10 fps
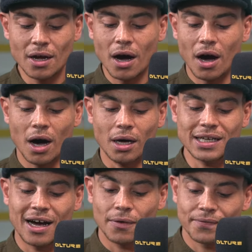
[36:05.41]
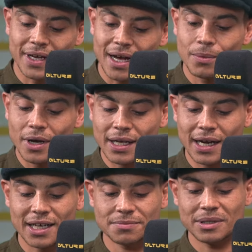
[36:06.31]
Oh, now forget working
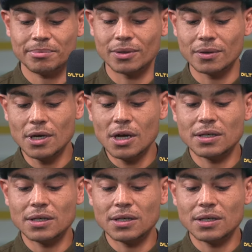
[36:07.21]
class people.